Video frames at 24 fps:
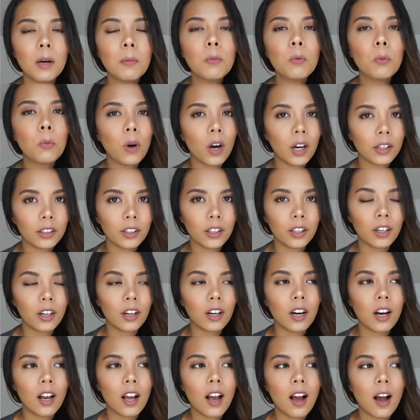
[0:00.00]
some
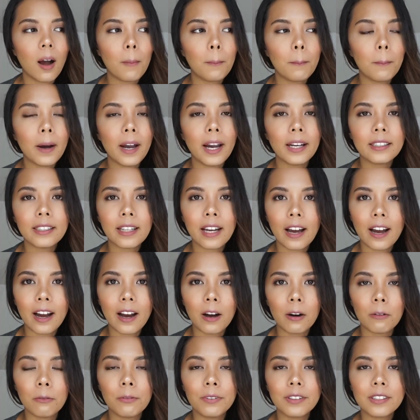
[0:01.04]
water might
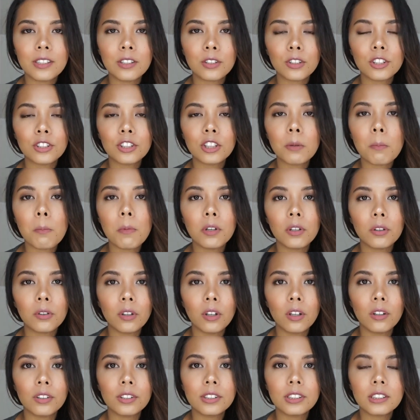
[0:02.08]
have certain
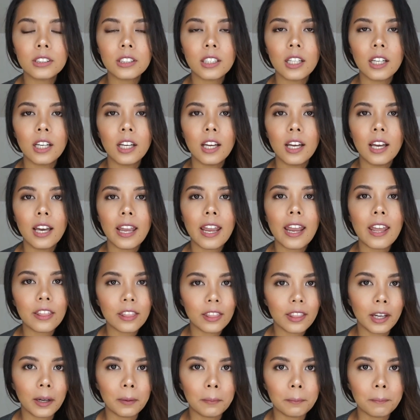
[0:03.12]
minerals
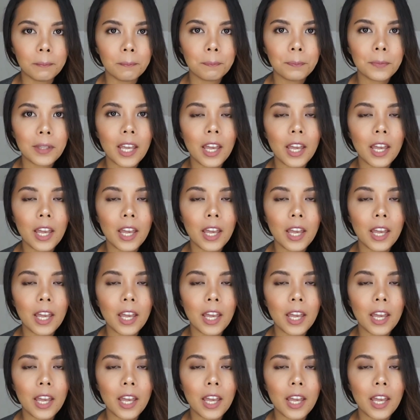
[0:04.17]
in them.